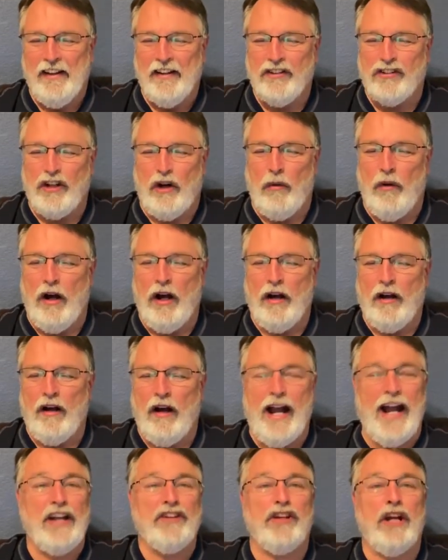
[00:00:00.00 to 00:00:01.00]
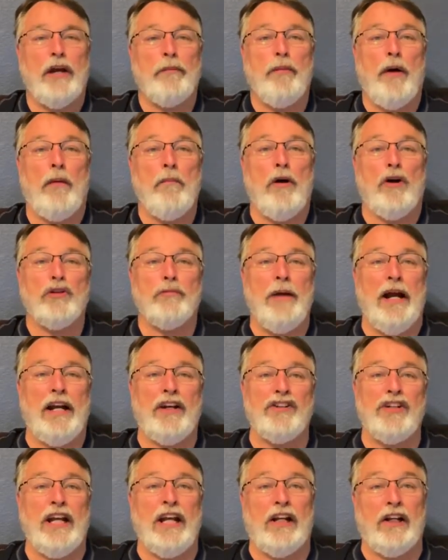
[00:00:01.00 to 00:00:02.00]
So hashtag Pond Boss
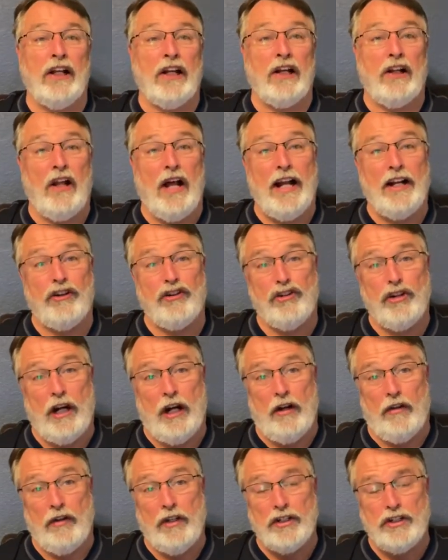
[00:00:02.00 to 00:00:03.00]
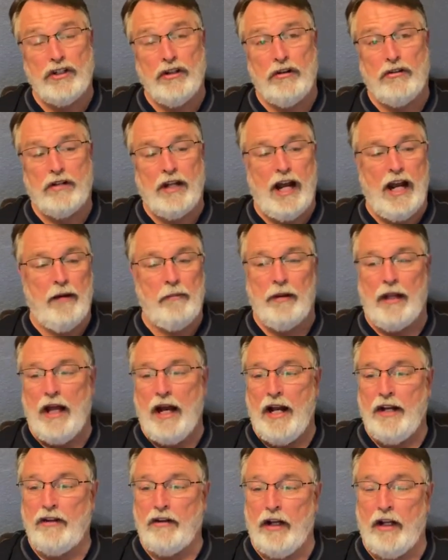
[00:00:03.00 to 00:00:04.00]
Magazine, click like, share this to your timeline.